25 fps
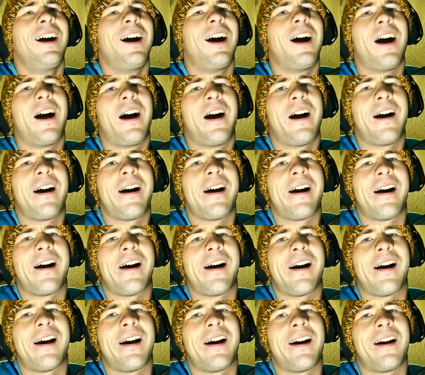
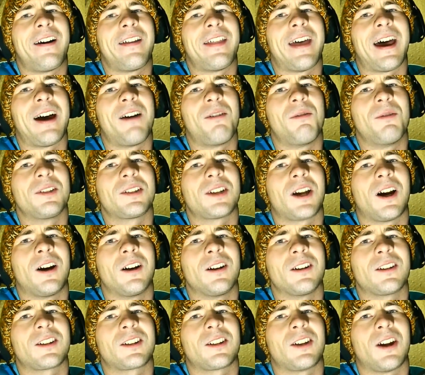Oh, that was
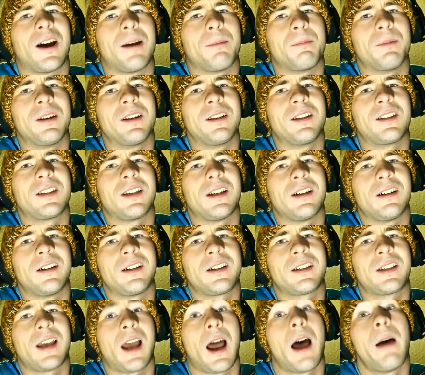heart-stopping.
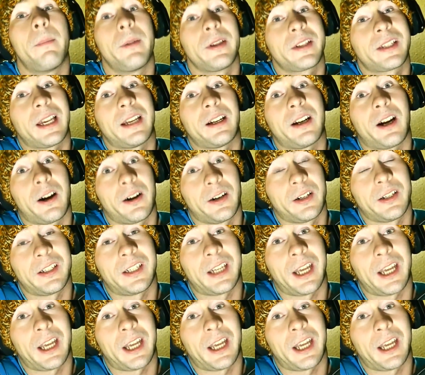Seriously, I almost had a heart